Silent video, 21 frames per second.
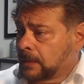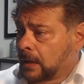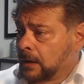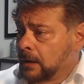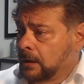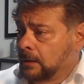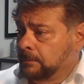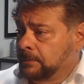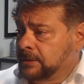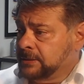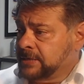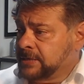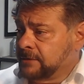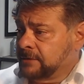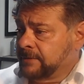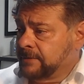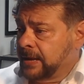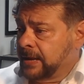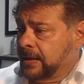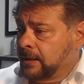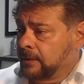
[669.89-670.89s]

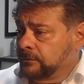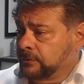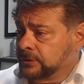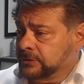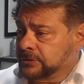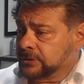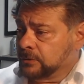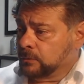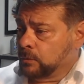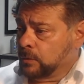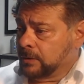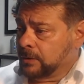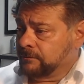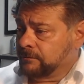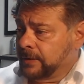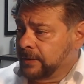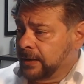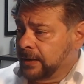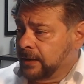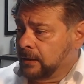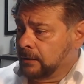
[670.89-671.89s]
Intake valve, it's a one
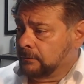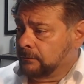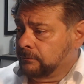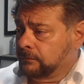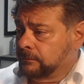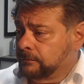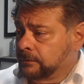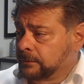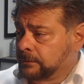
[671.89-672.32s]
valve,